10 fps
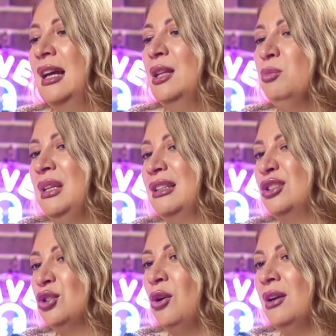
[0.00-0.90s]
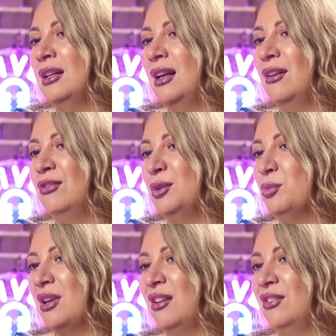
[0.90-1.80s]
And being strong enough and
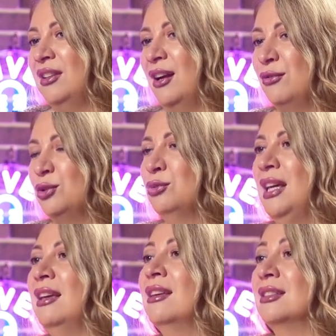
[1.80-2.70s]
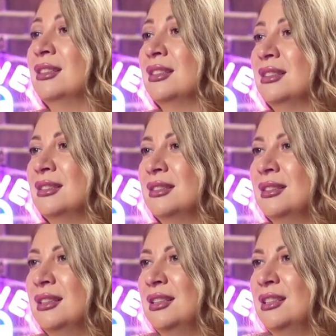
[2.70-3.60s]
brave enough to take it.
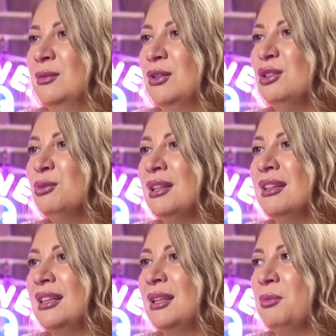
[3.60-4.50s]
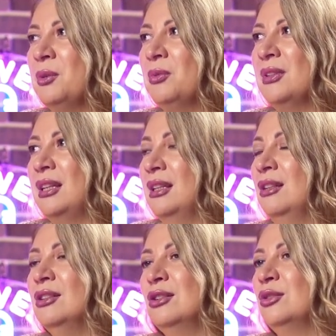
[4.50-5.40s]
Because one thing people can,
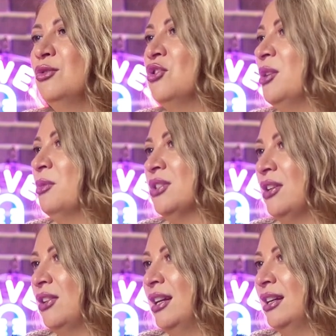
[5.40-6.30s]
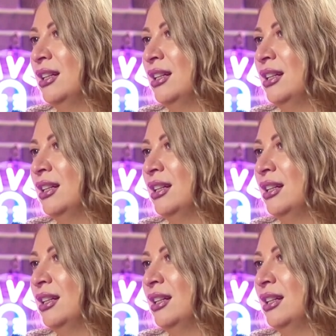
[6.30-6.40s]
a lot of dreamers are there.